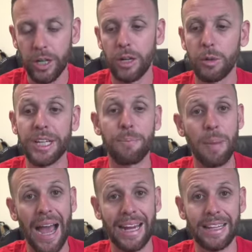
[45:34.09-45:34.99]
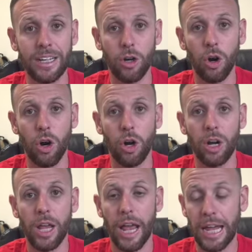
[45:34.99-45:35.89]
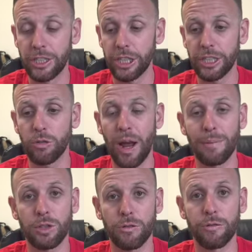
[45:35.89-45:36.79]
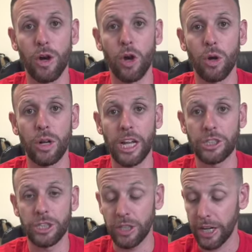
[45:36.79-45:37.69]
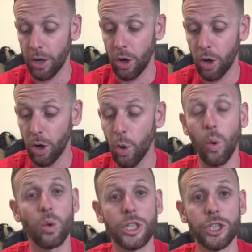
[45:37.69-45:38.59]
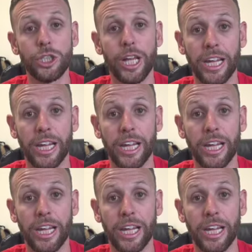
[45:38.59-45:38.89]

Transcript: We get back in the car, and she grabs her phone, and she's like, holy shit.